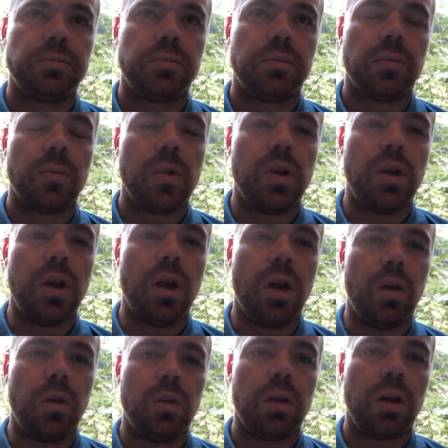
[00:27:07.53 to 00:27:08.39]
you know,
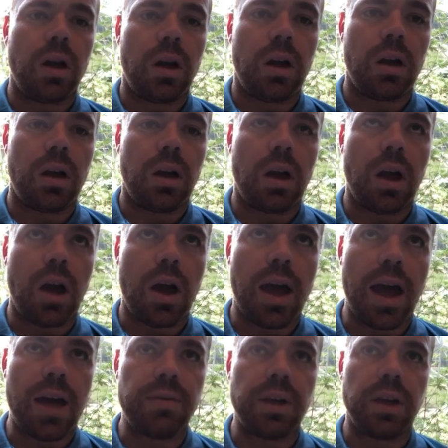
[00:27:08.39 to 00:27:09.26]

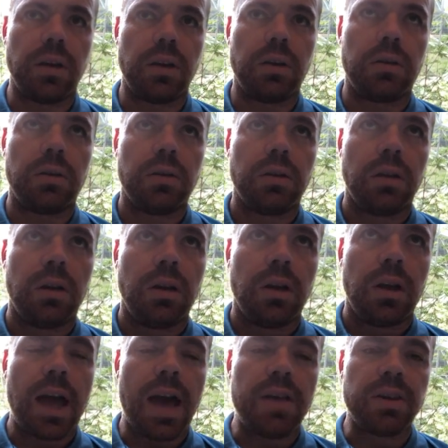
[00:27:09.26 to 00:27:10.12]

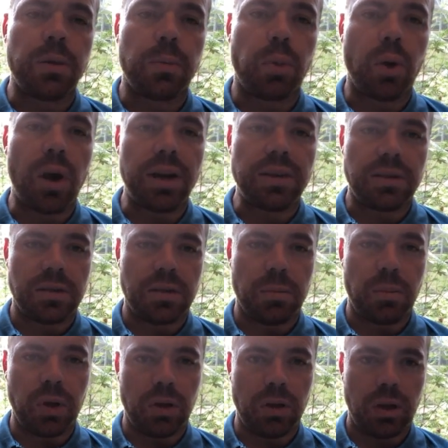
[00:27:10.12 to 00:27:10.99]
having price
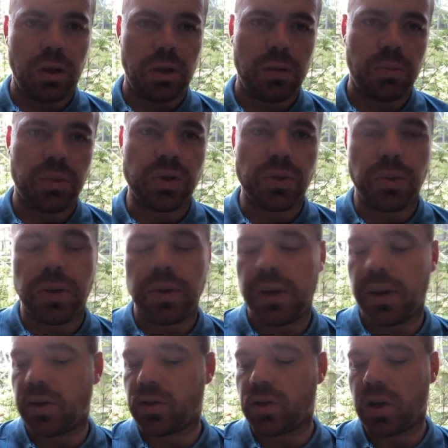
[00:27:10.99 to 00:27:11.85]
stability between the
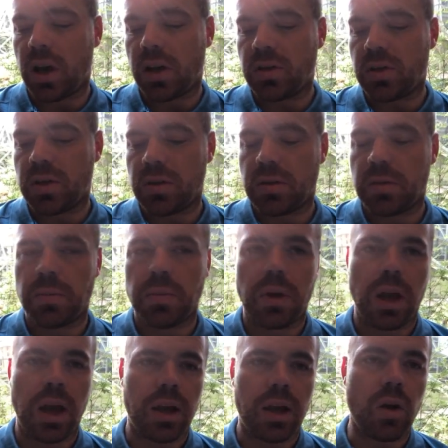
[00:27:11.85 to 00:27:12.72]
exchanges
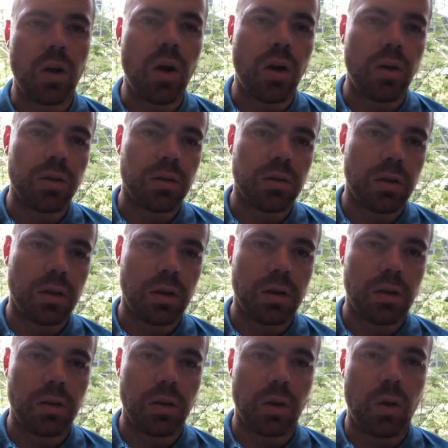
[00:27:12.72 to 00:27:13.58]
and on
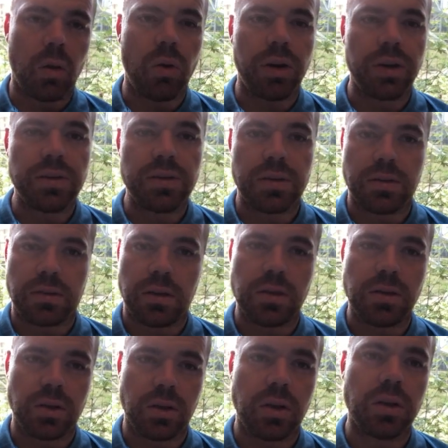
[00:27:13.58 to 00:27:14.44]
the coins
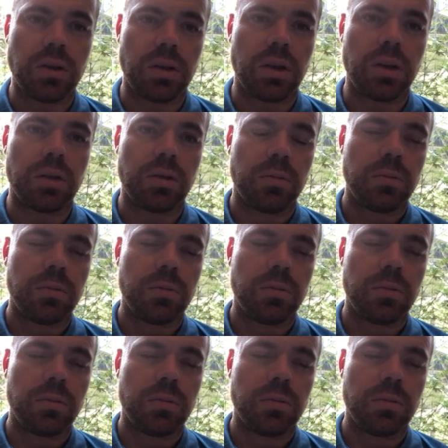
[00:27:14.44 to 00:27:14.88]
is a good thing.